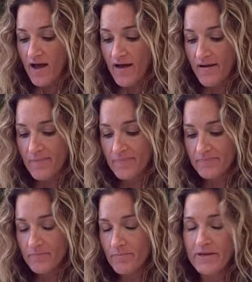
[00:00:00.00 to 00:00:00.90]

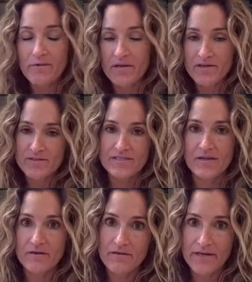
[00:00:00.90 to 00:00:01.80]
But I wouldn't use
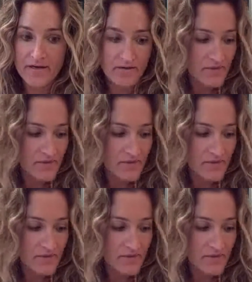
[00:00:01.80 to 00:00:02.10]
this on curly hair